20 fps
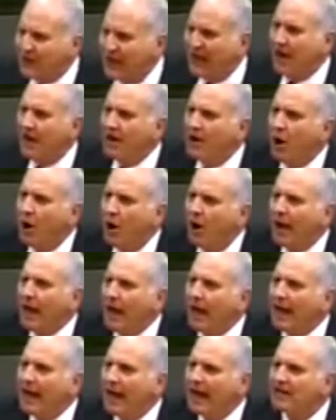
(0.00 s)
of
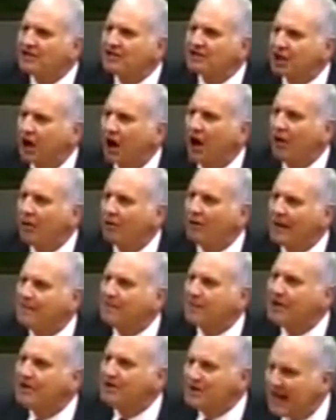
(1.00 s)
Illinois has called
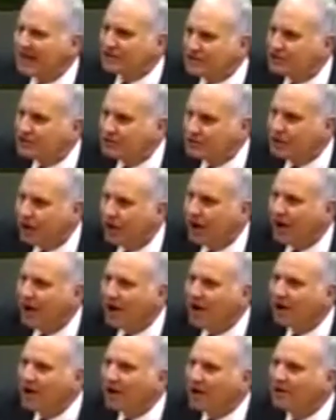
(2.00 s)
out the National
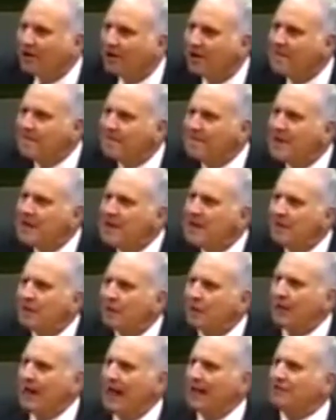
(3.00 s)
Guard.
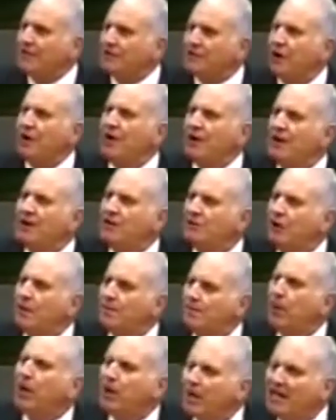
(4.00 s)
They're going to have to turn it into
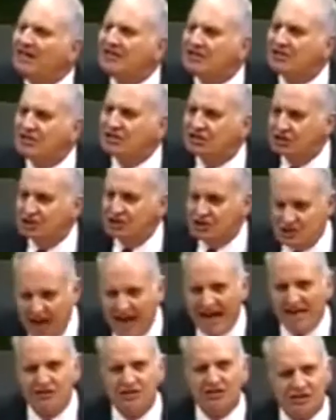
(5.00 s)
a police
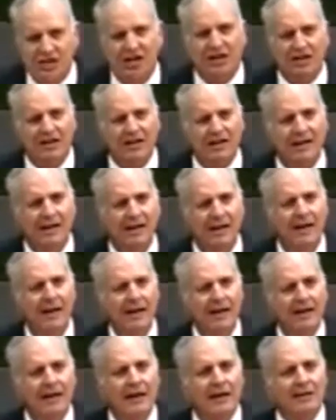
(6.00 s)
state city
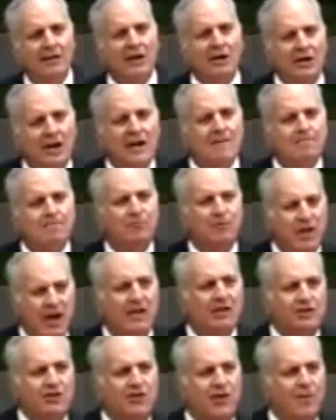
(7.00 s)
to keep
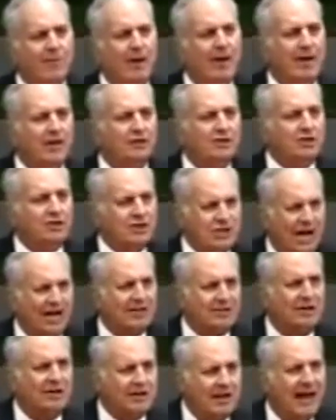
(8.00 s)
kids from being
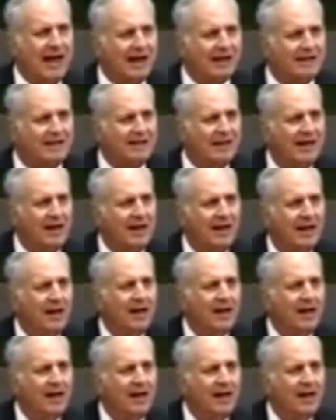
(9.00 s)
shot to death.